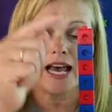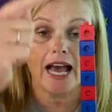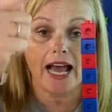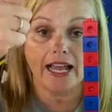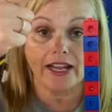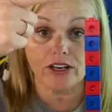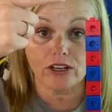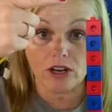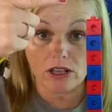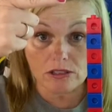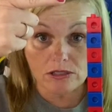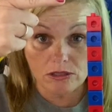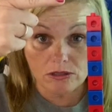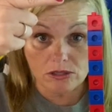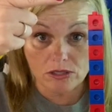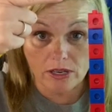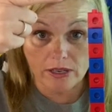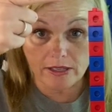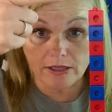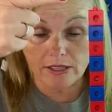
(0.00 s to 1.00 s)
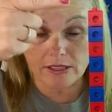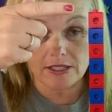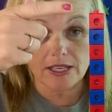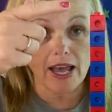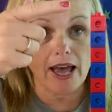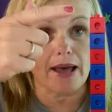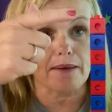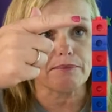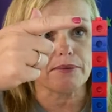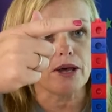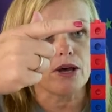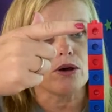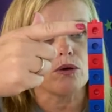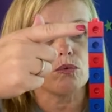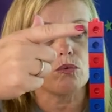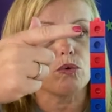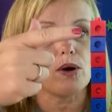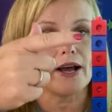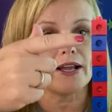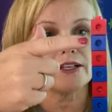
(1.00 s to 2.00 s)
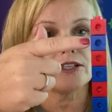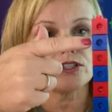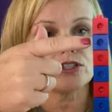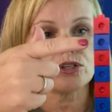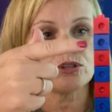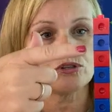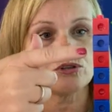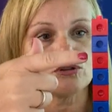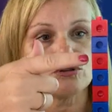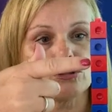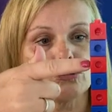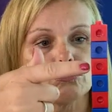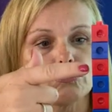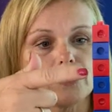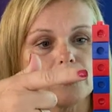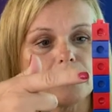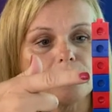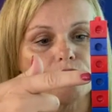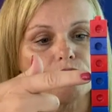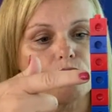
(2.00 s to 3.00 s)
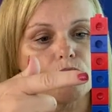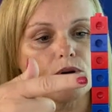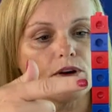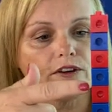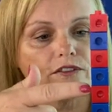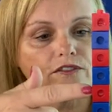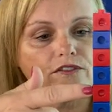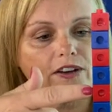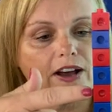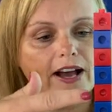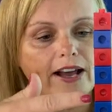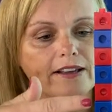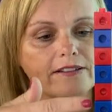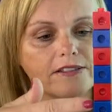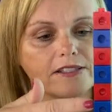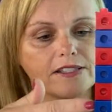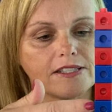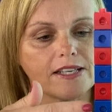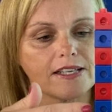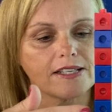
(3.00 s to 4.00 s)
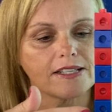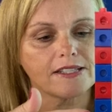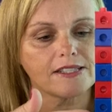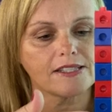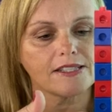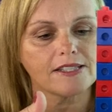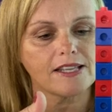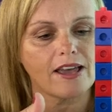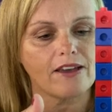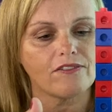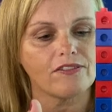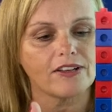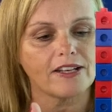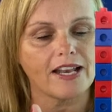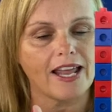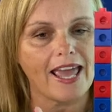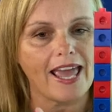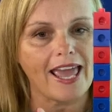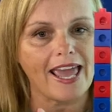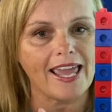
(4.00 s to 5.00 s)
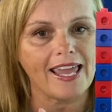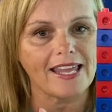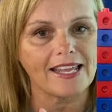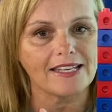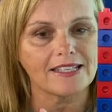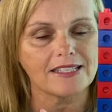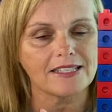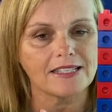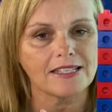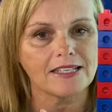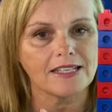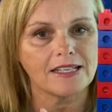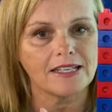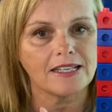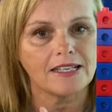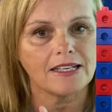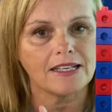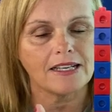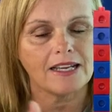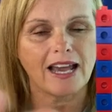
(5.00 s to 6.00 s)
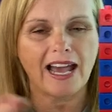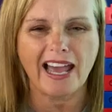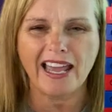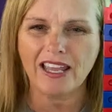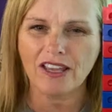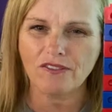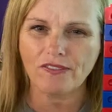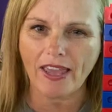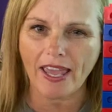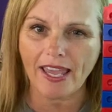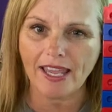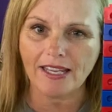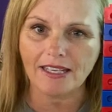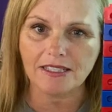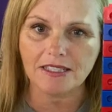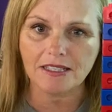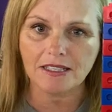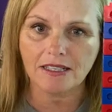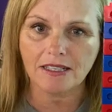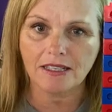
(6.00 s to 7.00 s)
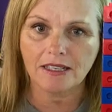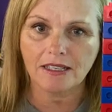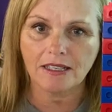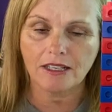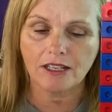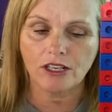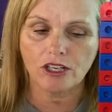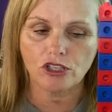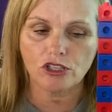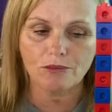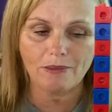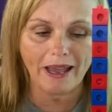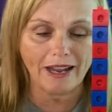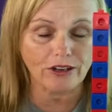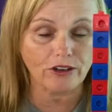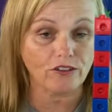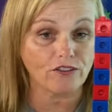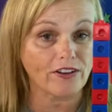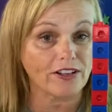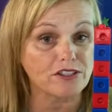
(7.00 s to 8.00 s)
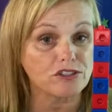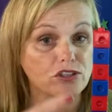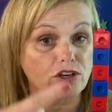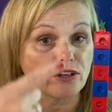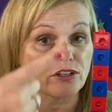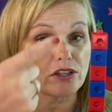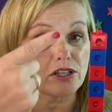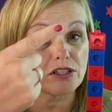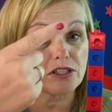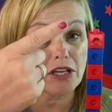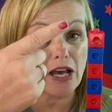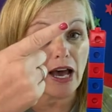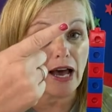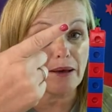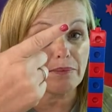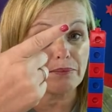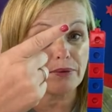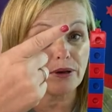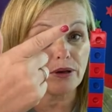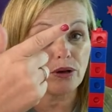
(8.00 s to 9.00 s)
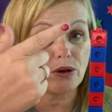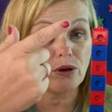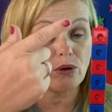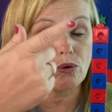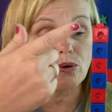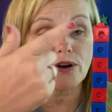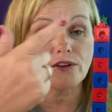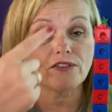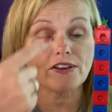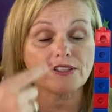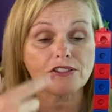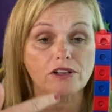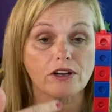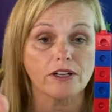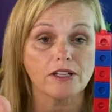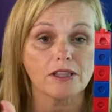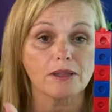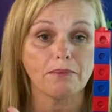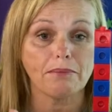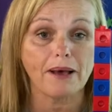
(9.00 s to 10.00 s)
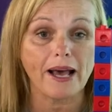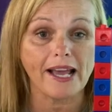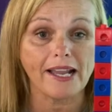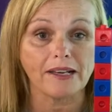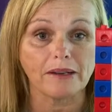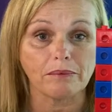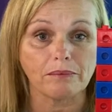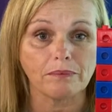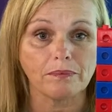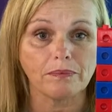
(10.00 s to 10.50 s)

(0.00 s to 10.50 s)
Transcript: I could also start at the top. One, two, three, four, five, six, seven, eight. I have eight no matter if I start at the top or if I start at the bottom.